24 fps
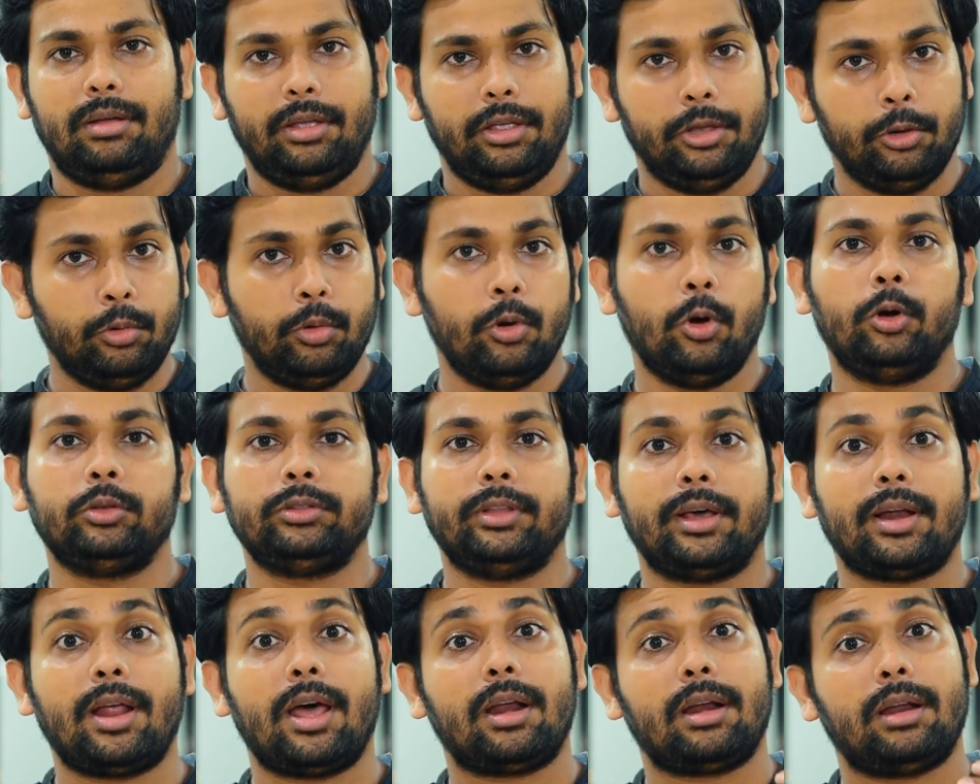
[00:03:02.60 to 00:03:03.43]
you know,
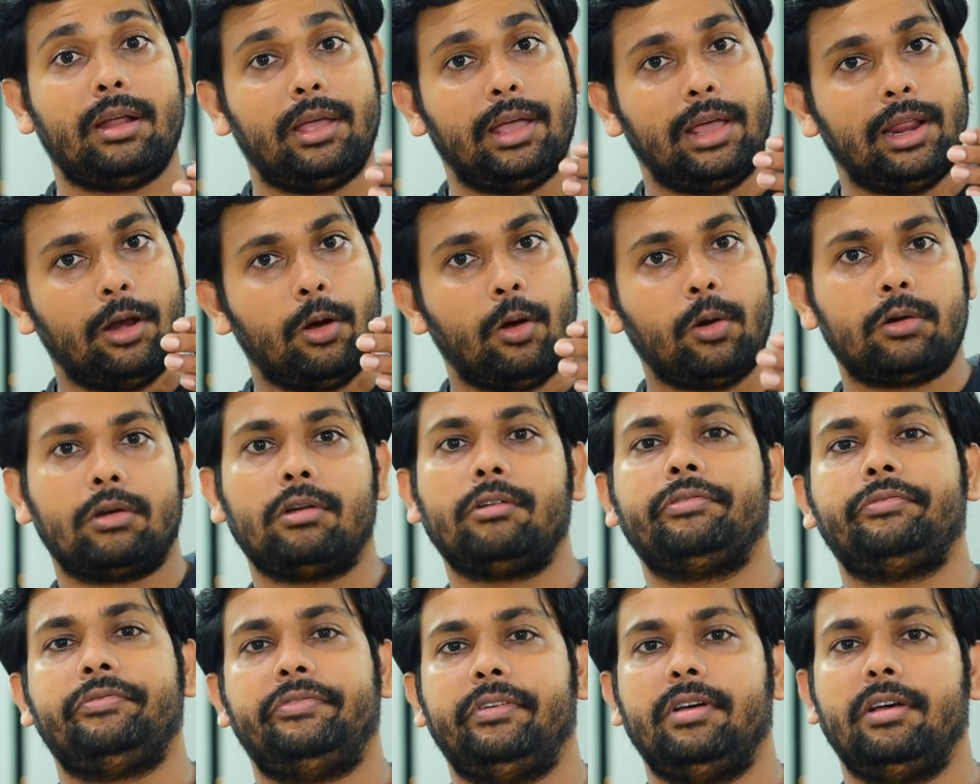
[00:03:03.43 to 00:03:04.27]
there are a lot
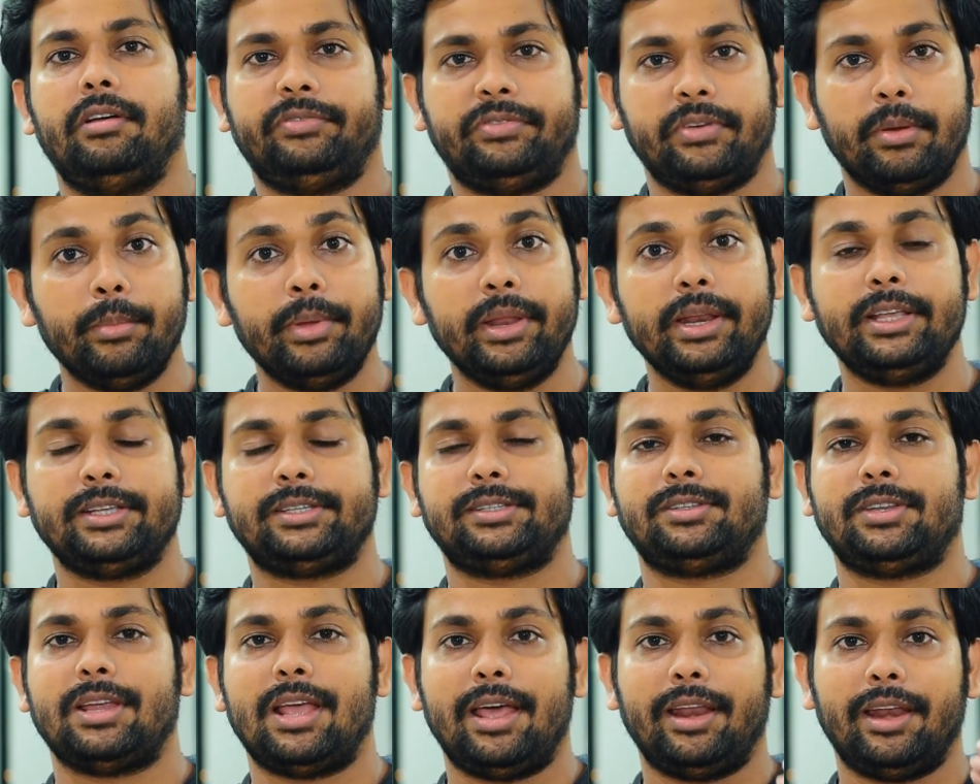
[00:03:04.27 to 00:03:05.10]
of
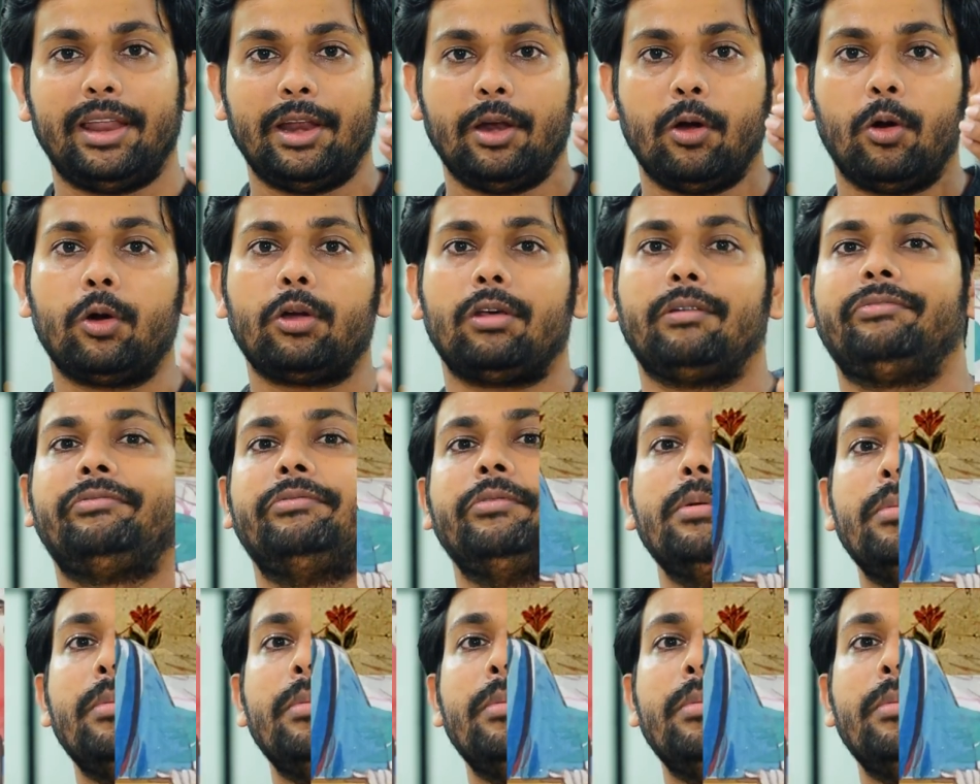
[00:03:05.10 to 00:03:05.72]
feminists and a lot of